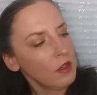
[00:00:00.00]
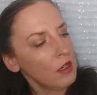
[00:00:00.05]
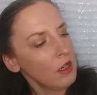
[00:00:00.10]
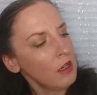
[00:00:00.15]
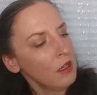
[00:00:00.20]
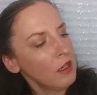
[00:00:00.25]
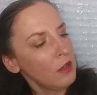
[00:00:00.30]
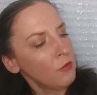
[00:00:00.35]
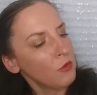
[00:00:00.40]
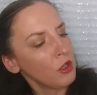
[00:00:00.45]

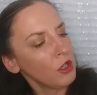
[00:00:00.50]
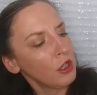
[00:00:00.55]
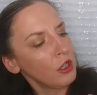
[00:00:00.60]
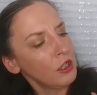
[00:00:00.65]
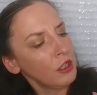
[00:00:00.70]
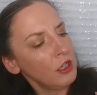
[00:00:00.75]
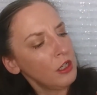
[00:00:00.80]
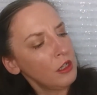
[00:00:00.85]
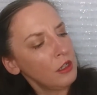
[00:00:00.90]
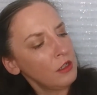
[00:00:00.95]
And then we're going
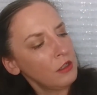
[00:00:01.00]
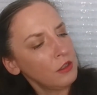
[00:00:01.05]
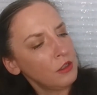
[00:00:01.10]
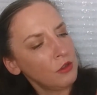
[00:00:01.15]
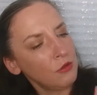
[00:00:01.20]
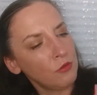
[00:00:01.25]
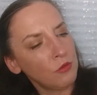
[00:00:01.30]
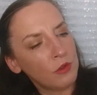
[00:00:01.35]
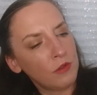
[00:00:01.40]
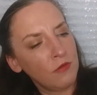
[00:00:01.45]
to get
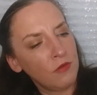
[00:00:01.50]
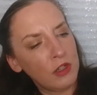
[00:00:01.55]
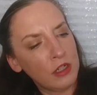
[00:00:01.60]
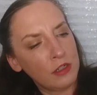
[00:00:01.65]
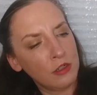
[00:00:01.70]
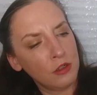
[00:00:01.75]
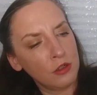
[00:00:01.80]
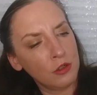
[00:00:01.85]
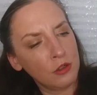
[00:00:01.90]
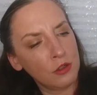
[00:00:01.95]
into
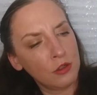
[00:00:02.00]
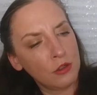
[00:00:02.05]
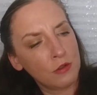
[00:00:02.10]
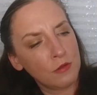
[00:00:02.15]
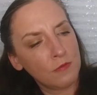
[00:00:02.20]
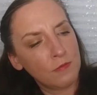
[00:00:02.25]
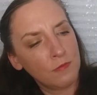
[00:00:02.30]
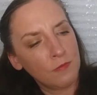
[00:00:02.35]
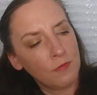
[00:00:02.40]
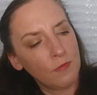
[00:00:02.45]
Revenge.
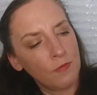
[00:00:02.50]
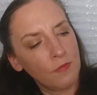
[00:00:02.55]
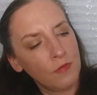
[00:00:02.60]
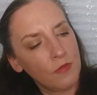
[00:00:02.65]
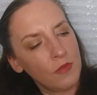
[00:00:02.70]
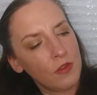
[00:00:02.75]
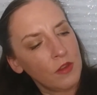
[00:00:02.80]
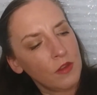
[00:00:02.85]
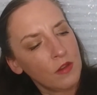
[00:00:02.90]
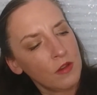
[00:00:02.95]

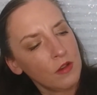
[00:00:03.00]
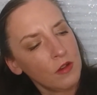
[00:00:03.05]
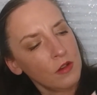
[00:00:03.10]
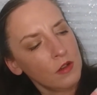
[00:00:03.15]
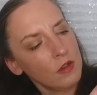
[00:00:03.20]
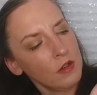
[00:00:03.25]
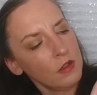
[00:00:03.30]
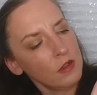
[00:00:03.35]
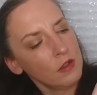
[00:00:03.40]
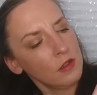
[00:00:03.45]

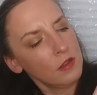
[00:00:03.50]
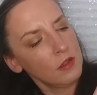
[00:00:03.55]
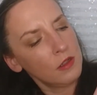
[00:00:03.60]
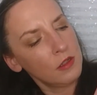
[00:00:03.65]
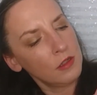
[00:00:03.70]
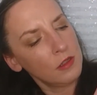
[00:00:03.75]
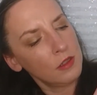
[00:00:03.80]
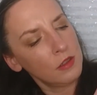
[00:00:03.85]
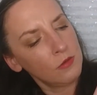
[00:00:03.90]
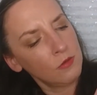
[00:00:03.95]

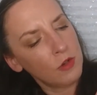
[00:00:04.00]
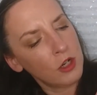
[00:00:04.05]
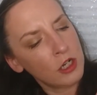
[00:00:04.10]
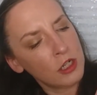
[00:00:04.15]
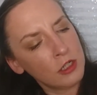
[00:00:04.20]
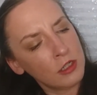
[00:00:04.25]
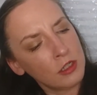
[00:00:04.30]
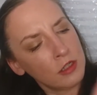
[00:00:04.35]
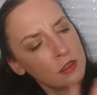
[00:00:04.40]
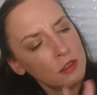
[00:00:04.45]
This
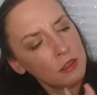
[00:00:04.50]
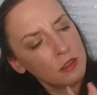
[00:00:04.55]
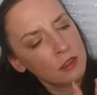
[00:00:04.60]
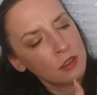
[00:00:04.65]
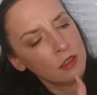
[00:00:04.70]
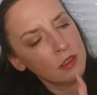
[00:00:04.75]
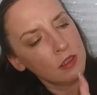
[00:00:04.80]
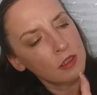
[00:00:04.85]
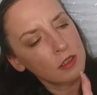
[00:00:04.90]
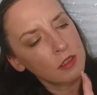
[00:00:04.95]
one,
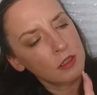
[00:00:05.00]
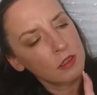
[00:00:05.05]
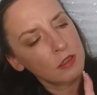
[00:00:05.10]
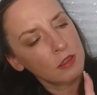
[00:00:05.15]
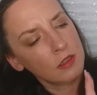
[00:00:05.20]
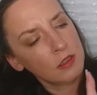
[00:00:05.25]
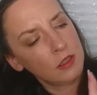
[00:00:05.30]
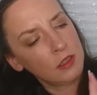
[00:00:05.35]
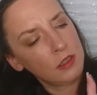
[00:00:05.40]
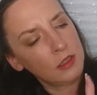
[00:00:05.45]

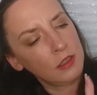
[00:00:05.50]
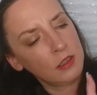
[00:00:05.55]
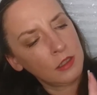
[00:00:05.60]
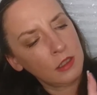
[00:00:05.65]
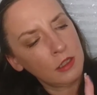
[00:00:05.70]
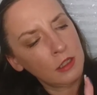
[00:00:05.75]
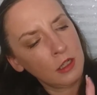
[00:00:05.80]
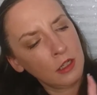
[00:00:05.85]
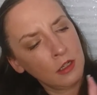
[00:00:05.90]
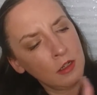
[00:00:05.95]

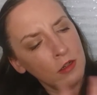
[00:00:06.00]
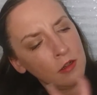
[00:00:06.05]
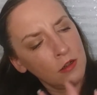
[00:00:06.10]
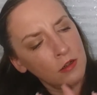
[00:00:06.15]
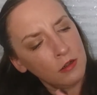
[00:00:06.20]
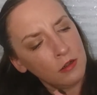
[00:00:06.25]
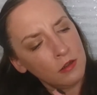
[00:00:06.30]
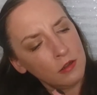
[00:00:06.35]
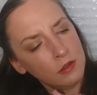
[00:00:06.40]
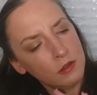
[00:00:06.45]
Sing
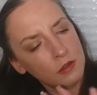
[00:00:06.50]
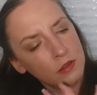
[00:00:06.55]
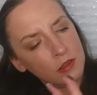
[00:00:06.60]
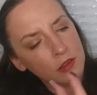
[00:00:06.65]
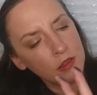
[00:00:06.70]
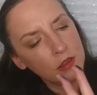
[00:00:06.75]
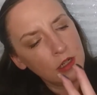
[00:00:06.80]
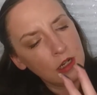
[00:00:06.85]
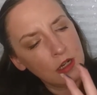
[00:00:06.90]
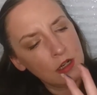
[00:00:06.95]

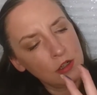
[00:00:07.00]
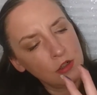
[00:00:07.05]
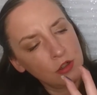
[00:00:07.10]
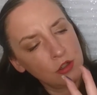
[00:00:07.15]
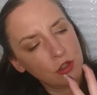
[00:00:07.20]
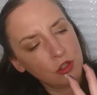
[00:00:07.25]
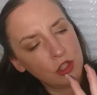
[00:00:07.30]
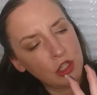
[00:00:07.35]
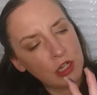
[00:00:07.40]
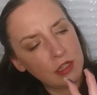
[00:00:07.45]
and
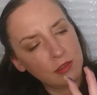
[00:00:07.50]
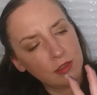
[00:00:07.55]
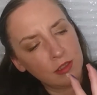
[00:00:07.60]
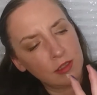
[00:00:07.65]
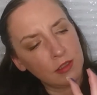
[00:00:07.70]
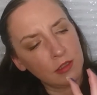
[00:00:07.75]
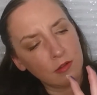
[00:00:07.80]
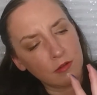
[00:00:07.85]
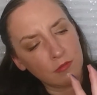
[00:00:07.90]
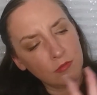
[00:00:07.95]

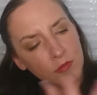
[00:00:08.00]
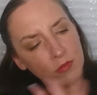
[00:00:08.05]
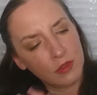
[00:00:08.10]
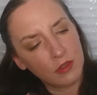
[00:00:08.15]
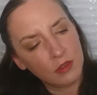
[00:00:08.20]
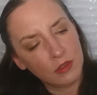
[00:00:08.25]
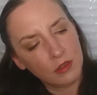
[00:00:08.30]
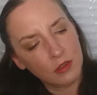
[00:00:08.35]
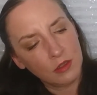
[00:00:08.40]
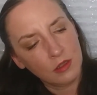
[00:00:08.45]
Jetsam.
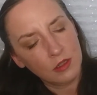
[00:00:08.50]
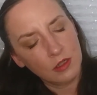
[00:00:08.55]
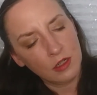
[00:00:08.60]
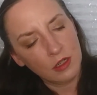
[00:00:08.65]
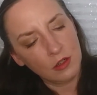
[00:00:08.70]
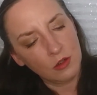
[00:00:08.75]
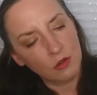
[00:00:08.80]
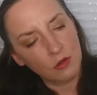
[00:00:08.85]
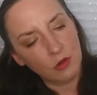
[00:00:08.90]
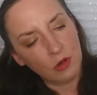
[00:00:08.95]

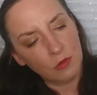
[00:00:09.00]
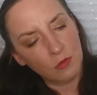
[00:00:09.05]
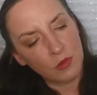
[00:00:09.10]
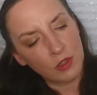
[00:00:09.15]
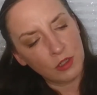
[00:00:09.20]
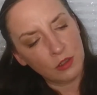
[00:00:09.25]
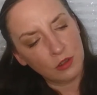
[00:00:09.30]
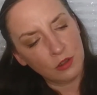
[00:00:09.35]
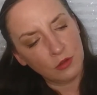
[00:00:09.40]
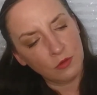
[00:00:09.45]
Oh, I
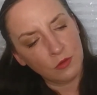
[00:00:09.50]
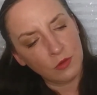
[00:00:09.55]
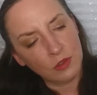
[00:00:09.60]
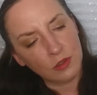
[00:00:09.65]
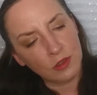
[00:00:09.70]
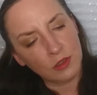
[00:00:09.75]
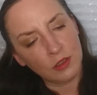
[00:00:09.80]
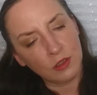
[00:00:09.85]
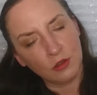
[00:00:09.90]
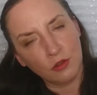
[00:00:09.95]
want to do
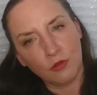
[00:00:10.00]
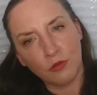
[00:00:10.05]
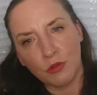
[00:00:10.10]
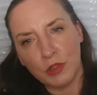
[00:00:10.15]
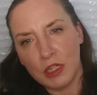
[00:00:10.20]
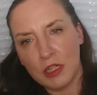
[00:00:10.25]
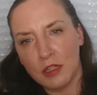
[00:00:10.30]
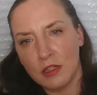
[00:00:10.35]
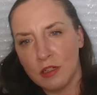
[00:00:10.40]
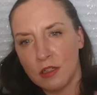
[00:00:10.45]
this
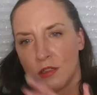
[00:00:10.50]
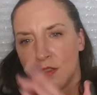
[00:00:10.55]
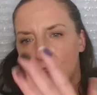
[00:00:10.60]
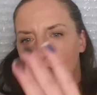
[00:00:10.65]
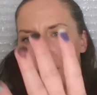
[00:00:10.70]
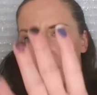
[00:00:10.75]
green.